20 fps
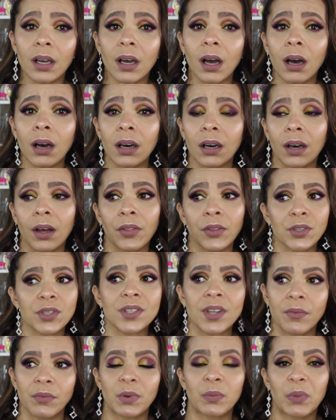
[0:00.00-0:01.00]
other
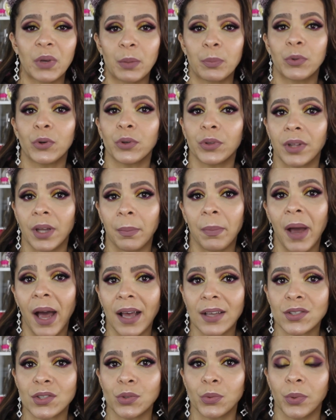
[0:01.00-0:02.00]
7 people that
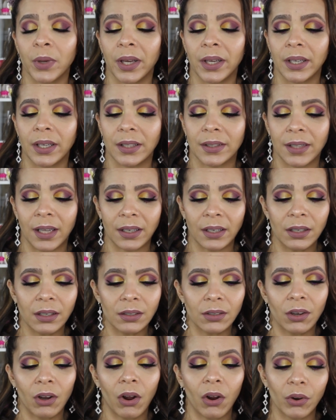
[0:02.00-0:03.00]
passed away in that
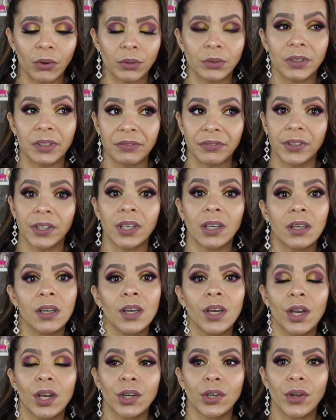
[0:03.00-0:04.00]
horrific
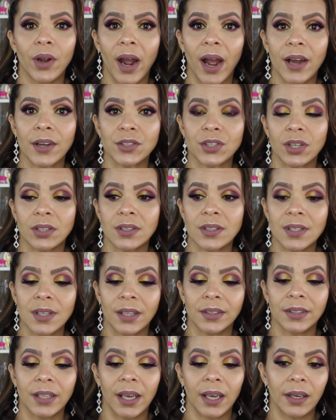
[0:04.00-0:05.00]
crash on
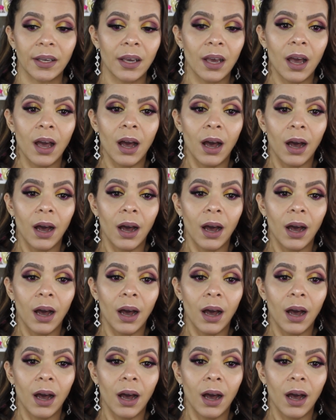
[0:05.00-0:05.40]
Sunday.